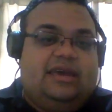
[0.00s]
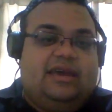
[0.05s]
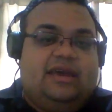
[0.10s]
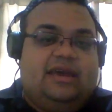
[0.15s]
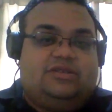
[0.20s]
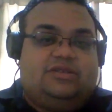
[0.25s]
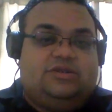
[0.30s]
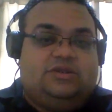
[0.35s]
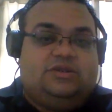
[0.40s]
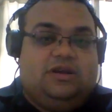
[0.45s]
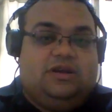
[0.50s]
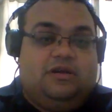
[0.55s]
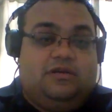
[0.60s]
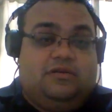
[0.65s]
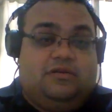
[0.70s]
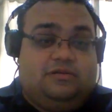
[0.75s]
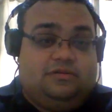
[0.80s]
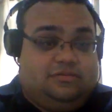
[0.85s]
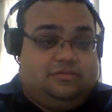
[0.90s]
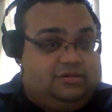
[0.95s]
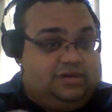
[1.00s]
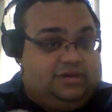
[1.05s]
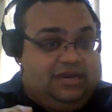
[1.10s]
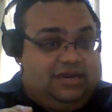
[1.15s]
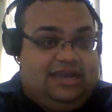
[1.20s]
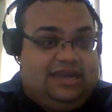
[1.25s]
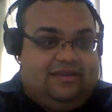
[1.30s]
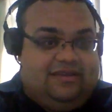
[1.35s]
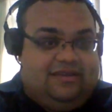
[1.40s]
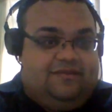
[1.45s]
2.0,
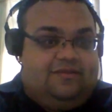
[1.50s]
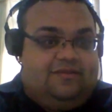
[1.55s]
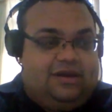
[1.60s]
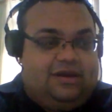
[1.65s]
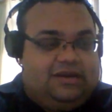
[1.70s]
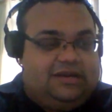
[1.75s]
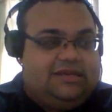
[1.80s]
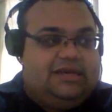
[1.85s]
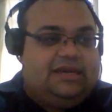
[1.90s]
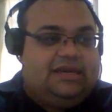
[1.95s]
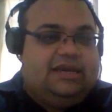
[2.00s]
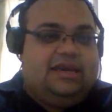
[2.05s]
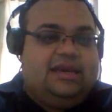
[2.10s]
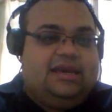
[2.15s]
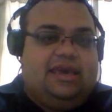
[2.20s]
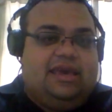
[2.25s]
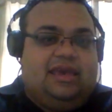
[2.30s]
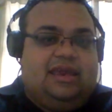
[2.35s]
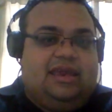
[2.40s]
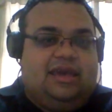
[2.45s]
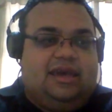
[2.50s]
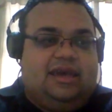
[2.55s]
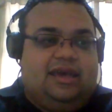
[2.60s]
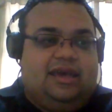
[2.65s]
native ones, and